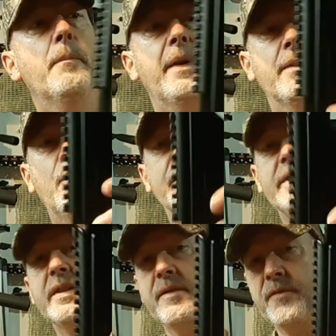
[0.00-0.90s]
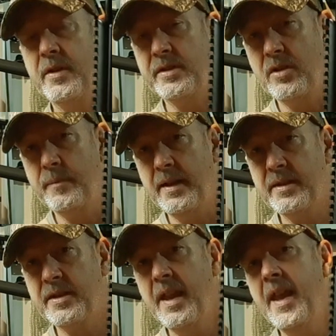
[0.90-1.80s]
But the point is, it fires two
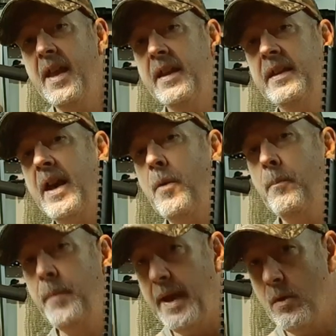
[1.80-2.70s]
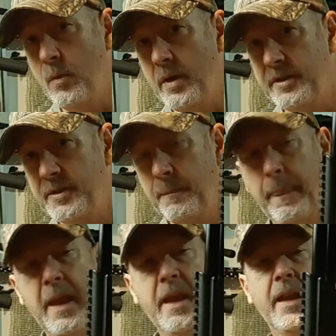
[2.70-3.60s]
pellets. Now, power-wise,
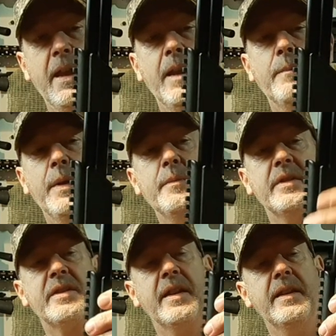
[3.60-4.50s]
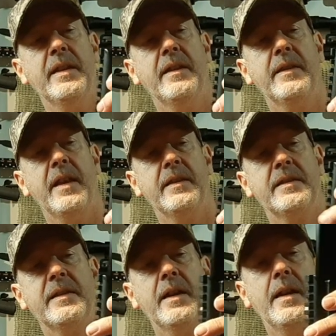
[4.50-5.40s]
Beeman say
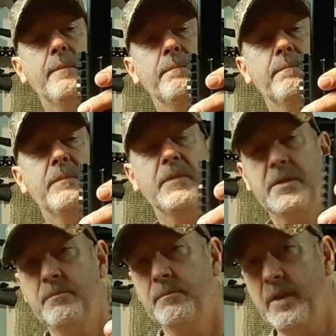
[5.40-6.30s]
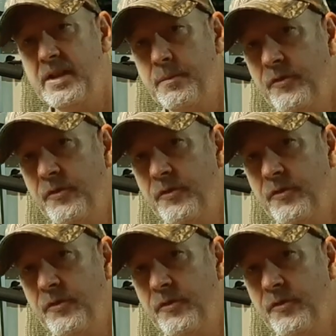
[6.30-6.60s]
that, actually,